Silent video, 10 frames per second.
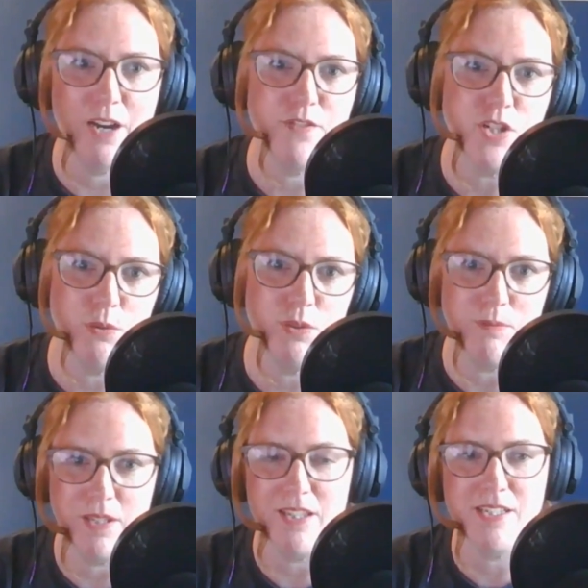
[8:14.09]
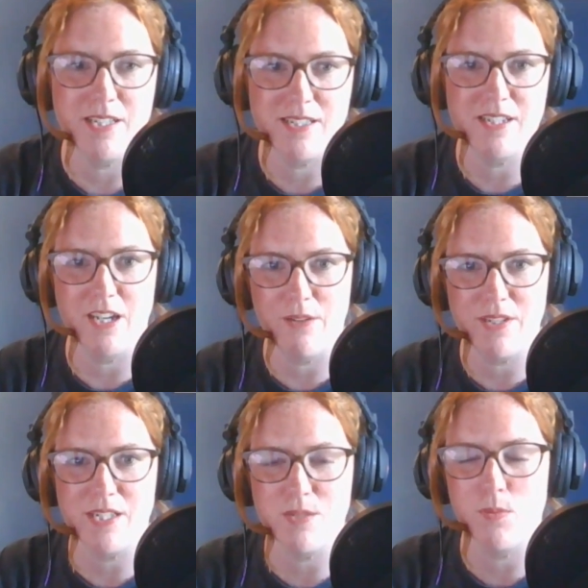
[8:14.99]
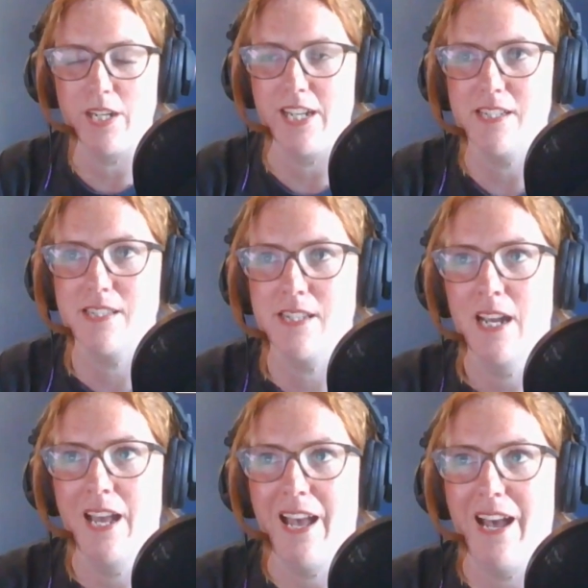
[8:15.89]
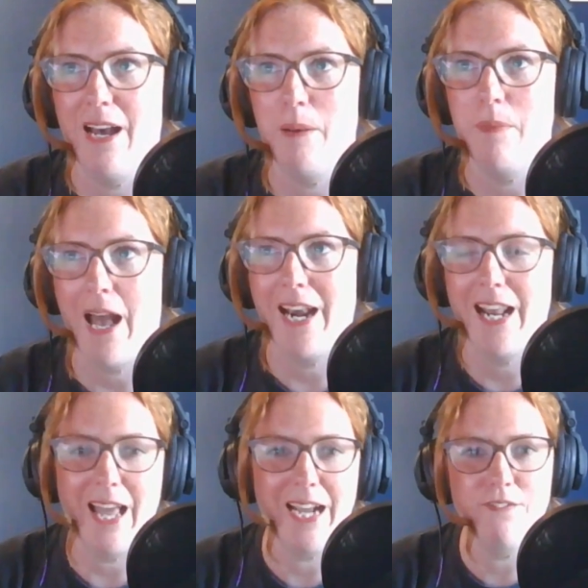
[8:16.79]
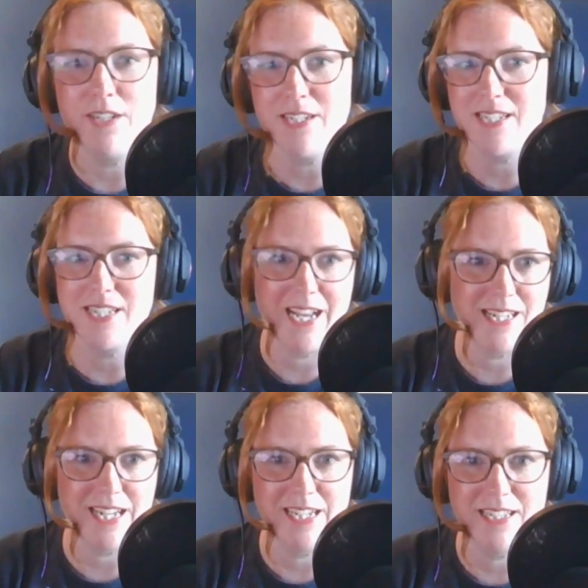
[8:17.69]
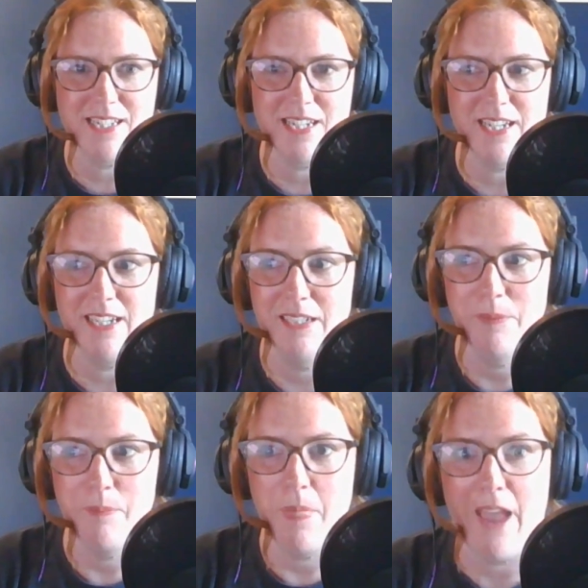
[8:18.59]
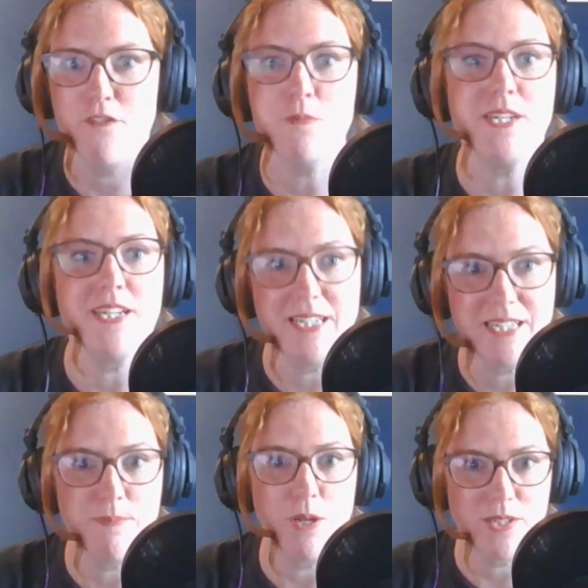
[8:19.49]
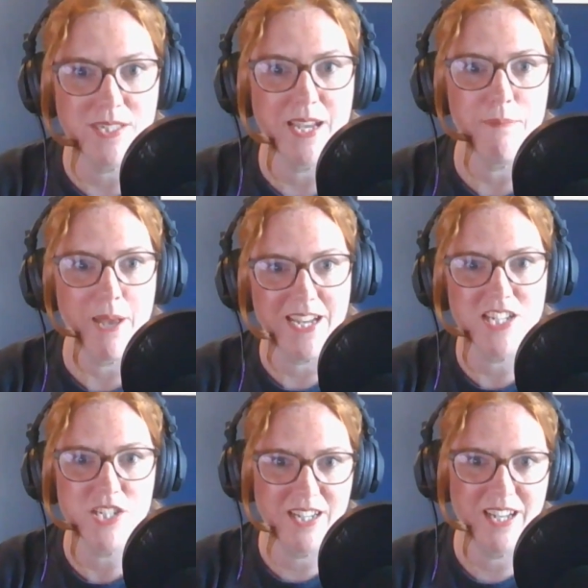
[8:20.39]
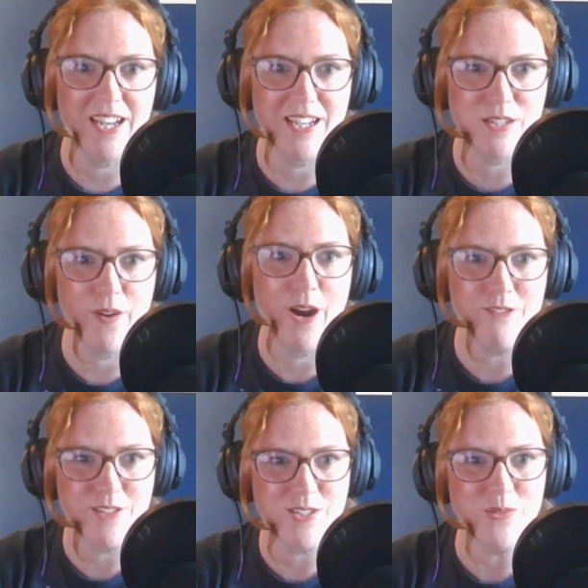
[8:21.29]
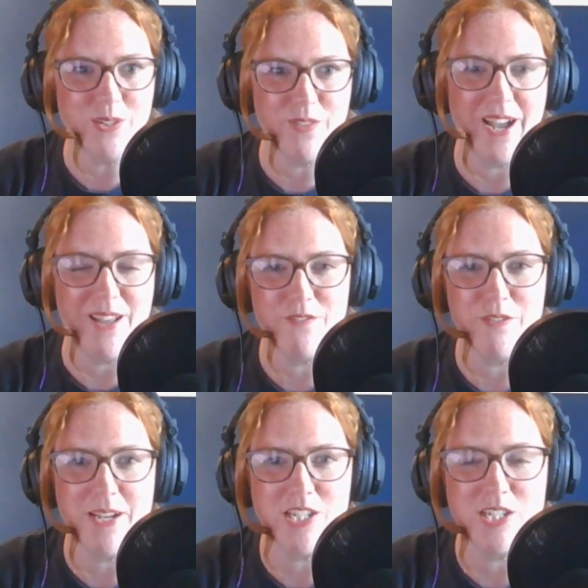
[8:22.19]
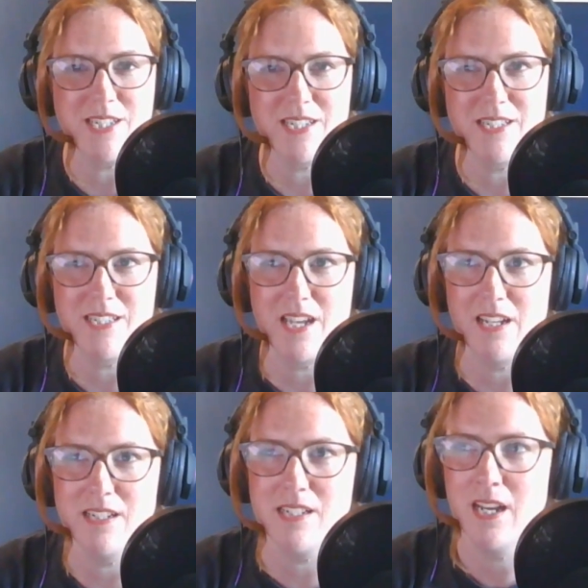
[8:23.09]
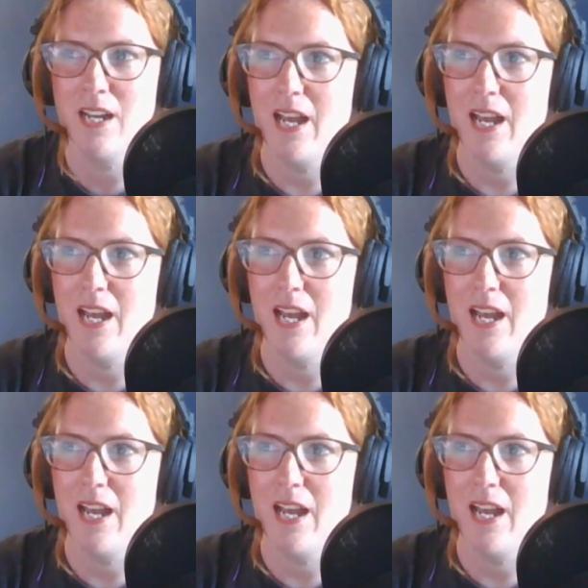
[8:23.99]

I've told them that this is what it is. And a lack of understanding as to everybody needs to be on the same page as far as all of that information is concerned.